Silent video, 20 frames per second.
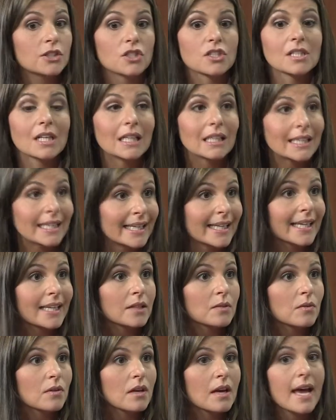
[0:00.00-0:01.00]
Just click
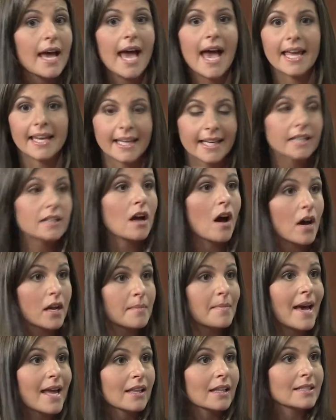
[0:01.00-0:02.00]
it, and it
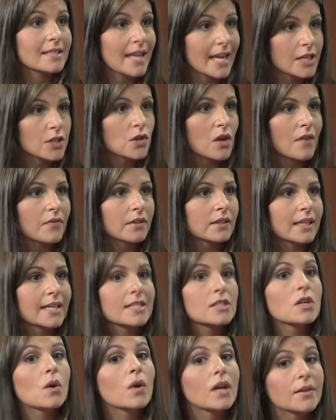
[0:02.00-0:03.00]
automatically takes you off the list.